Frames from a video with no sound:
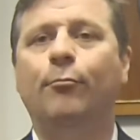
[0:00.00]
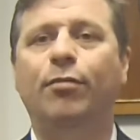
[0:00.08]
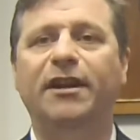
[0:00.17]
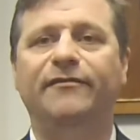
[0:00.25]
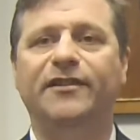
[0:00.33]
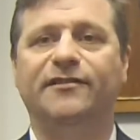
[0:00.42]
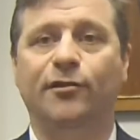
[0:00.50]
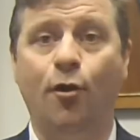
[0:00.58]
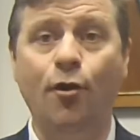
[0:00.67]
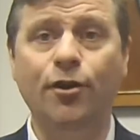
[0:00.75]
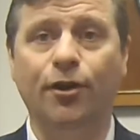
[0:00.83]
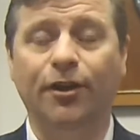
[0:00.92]
But if it's
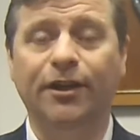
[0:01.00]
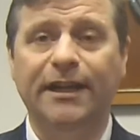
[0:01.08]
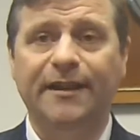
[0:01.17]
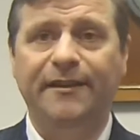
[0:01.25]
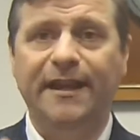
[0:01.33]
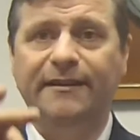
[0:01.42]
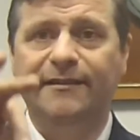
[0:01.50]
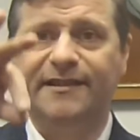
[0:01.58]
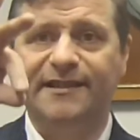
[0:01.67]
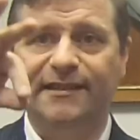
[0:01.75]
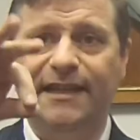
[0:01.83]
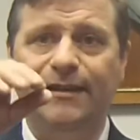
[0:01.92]
longer, then the
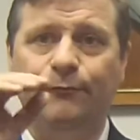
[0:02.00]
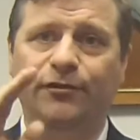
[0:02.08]
slit